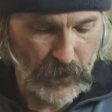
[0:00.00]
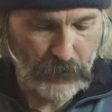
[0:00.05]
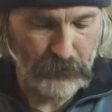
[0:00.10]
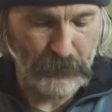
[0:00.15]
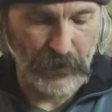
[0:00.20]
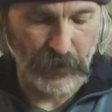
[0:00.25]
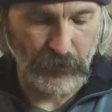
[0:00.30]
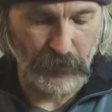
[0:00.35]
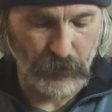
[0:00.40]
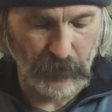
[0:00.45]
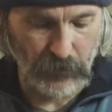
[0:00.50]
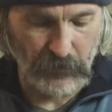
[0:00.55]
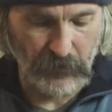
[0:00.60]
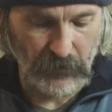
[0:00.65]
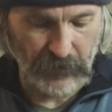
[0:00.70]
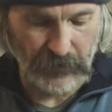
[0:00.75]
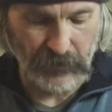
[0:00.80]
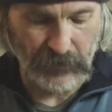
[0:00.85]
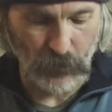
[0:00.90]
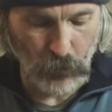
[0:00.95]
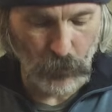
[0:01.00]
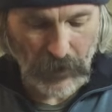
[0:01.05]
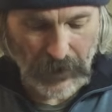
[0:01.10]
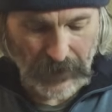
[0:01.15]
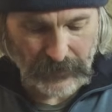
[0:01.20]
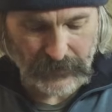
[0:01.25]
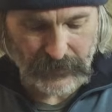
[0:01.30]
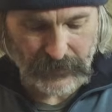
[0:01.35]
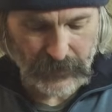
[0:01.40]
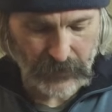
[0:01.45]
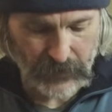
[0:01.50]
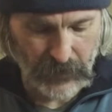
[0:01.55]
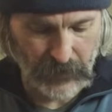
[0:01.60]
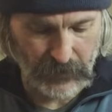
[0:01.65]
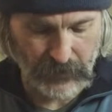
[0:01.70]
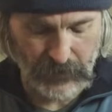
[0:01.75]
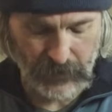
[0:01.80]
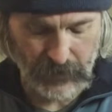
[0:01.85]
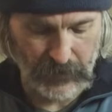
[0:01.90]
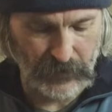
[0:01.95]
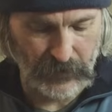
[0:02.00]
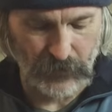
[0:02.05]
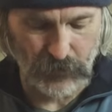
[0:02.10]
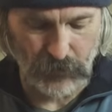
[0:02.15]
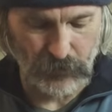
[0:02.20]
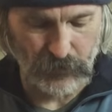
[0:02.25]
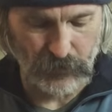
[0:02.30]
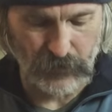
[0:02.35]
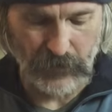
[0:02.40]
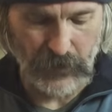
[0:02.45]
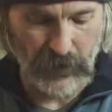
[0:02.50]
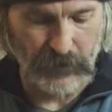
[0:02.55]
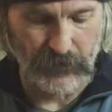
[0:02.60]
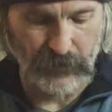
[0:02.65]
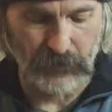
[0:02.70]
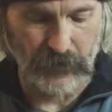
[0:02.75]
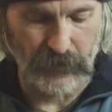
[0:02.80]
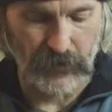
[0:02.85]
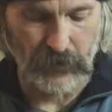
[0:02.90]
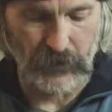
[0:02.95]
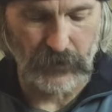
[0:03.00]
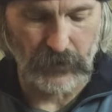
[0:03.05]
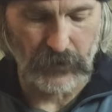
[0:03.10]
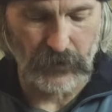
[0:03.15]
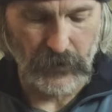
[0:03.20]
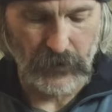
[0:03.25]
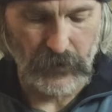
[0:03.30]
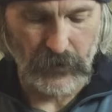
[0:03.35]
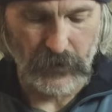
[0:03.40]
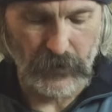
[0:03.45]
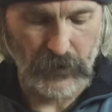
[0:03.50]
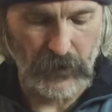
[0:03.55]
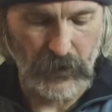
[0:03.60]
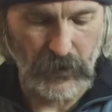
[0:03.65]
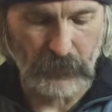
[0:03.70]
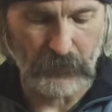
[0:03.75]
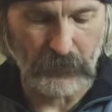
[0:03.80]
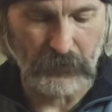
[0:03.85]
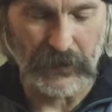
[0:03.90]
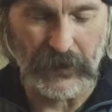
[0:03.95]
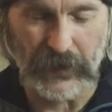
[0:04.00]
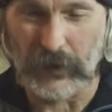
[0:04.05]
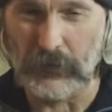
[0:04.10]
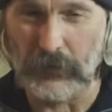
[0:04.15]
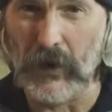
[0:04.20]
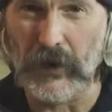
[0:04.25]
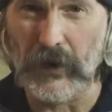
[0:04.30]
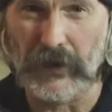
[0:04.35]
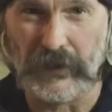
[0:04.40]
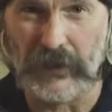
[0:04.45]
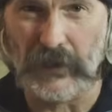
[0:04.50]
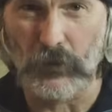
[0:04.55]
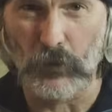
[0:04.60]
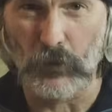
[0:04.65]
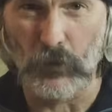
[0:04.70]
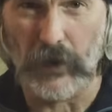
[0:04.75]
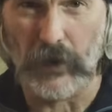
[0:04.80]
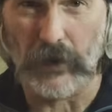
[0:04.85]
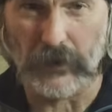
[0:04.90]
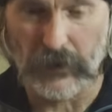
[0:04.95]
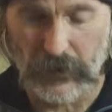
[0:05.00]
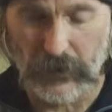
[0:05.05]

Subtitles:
But I really like the weight. I think I use kind of their medium hiking weight